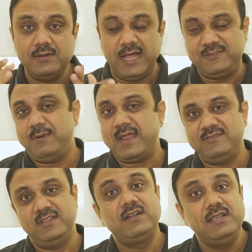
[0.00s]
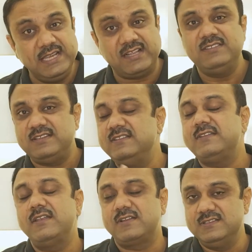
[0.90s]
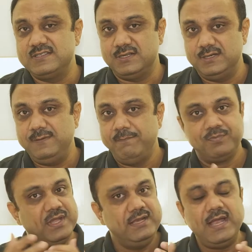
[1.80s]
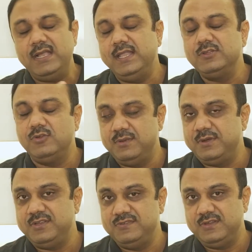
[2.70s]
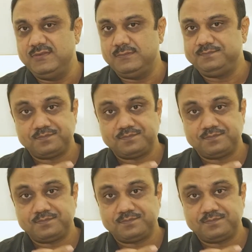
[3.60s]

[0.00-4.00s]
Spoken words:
as far as the clinical skills are concerned in handling those emergencies.